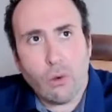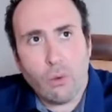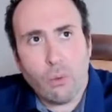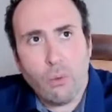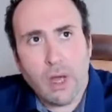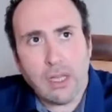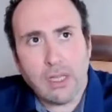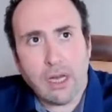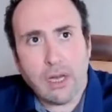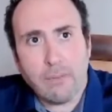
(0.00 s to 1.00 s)
when
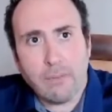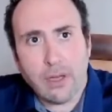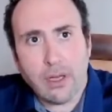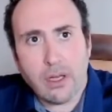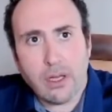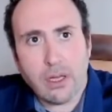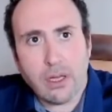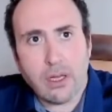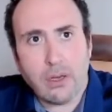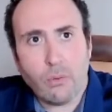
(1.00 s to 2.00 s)
um,
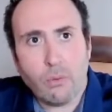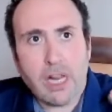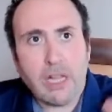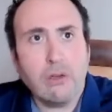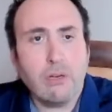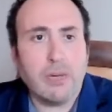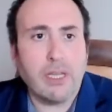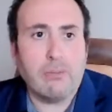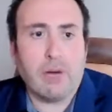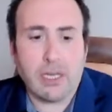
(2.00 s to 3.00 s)
what I learn about
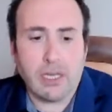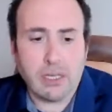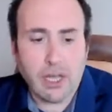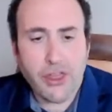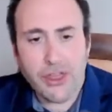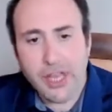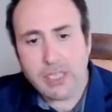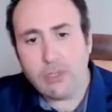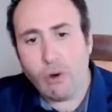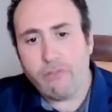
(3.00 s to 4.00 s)
the market,
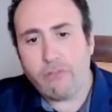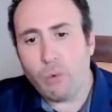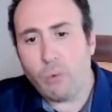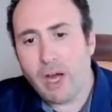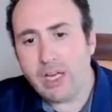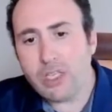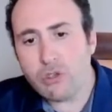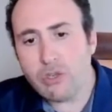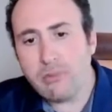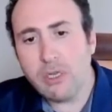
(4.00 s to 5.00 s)
things go from one
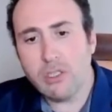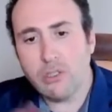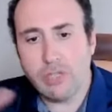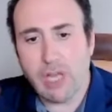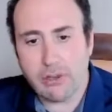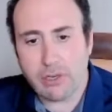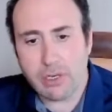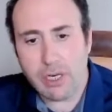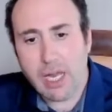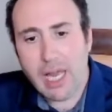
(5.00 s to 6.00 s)
extreme to another,
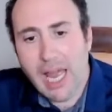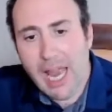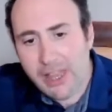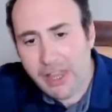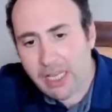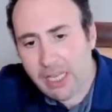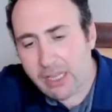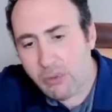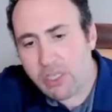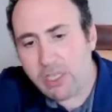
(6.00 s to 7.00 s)
and that
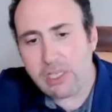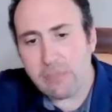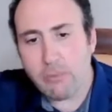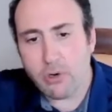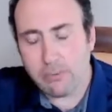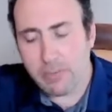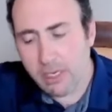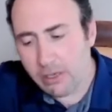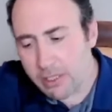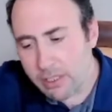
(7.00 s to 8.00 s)
and the reason it's important
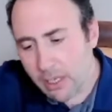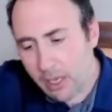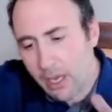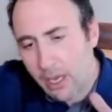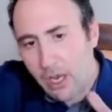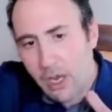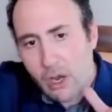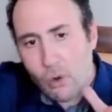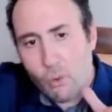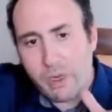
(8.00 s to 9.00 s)
because
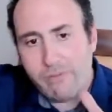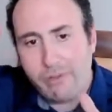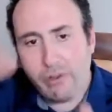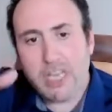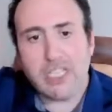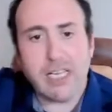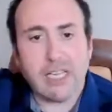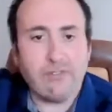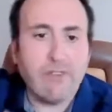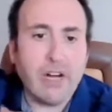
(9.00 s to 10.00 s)
when valuation
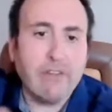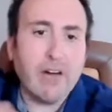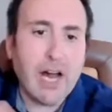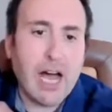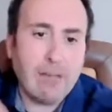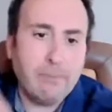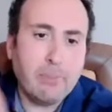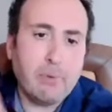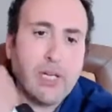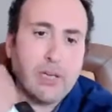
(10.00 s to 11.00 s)
gets very very high and
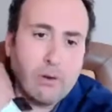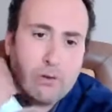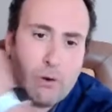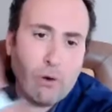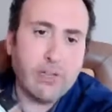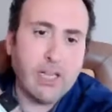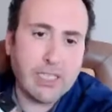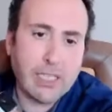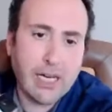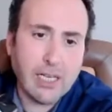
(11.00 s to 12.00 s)
people get overly
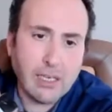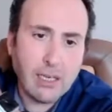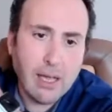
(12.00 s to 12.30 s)
excited,